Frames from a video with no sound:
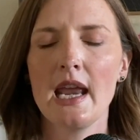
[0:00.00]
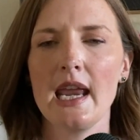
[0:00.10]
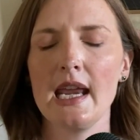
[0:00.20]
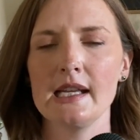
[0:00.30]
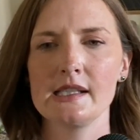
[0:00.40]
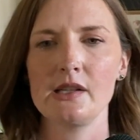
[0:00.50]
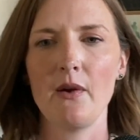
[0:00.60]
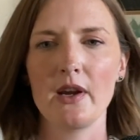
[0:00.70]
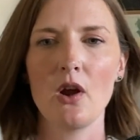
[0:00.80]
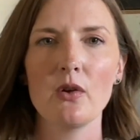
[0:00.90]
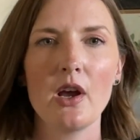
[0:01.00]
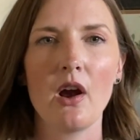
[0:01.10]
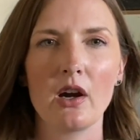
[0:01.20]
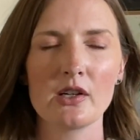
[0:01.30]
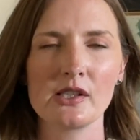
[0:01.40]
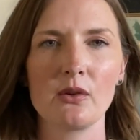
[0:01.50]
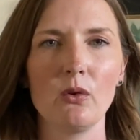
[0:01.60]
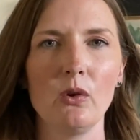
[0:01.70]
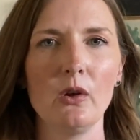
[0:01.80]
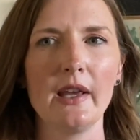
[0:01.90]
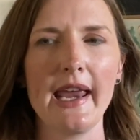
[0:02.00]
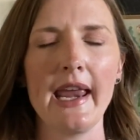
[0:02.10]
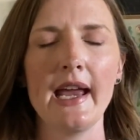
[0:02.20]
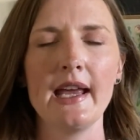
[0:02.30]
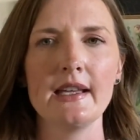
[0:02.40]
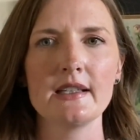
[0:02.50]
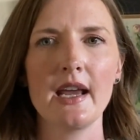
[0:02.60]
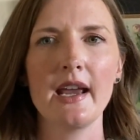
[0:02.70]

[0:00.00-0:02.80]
And so I go to art school, and